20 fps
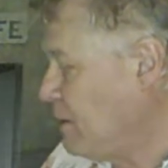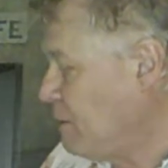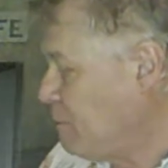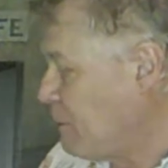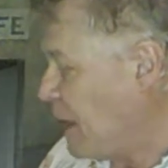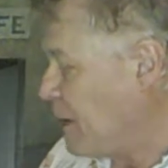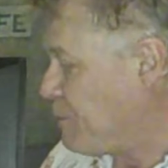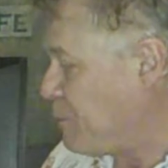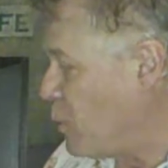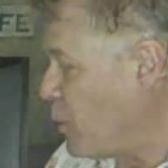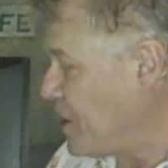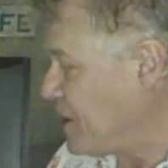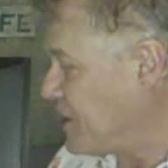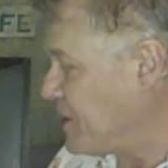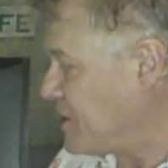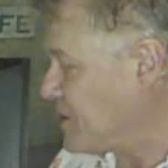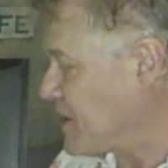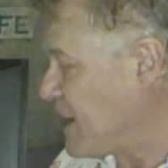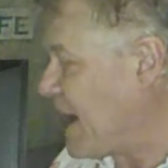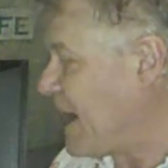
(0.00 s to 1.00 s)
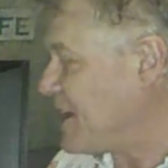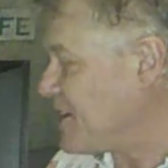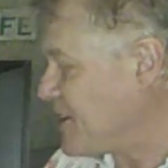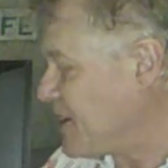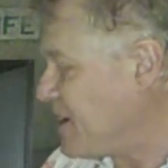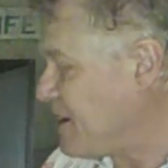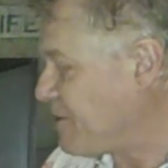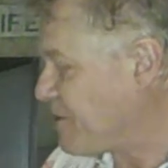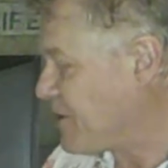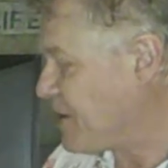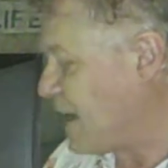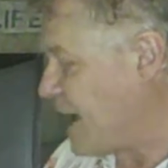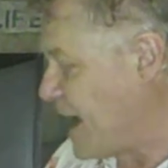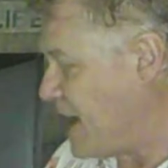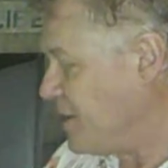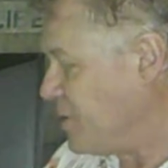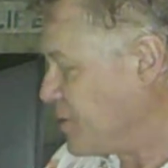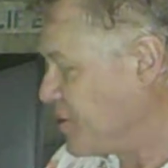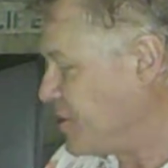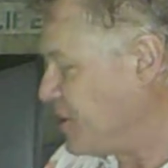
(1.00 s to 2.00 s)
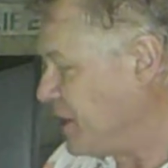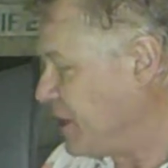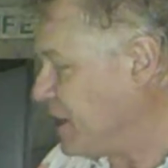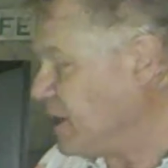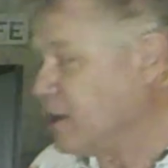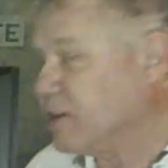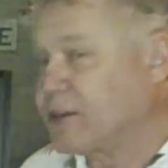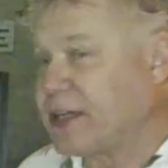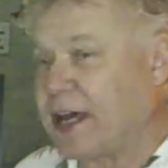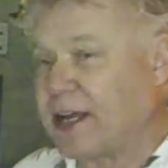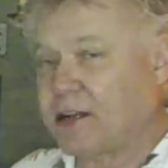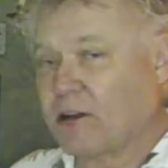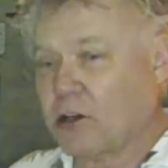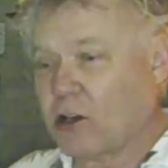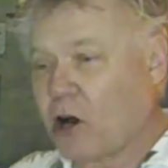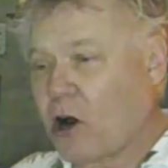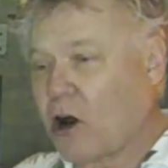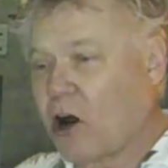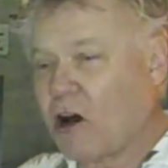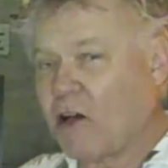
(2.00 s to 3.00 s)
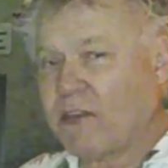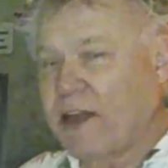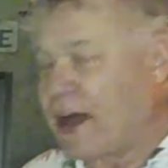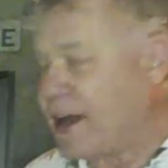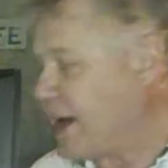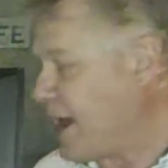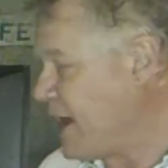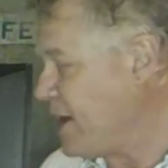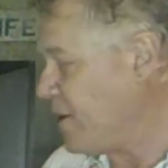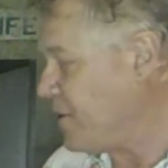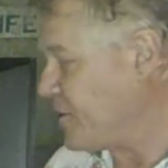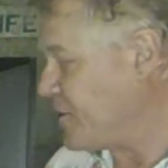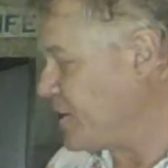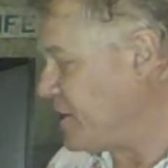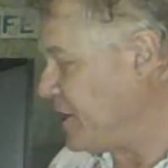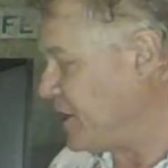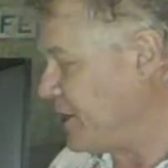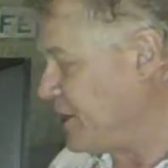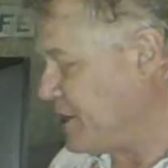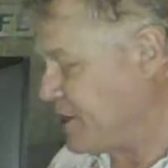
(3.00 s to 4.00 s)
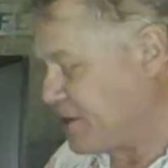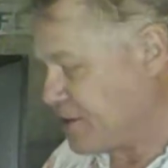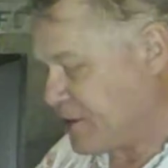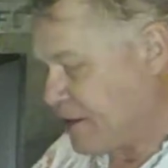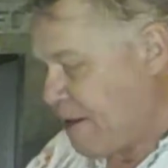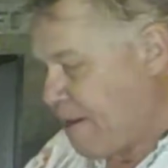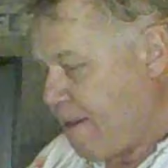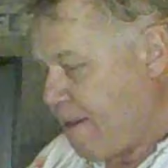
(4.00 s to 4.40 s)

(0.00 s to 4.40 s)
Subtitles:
My point is, as if the energy, all that energy is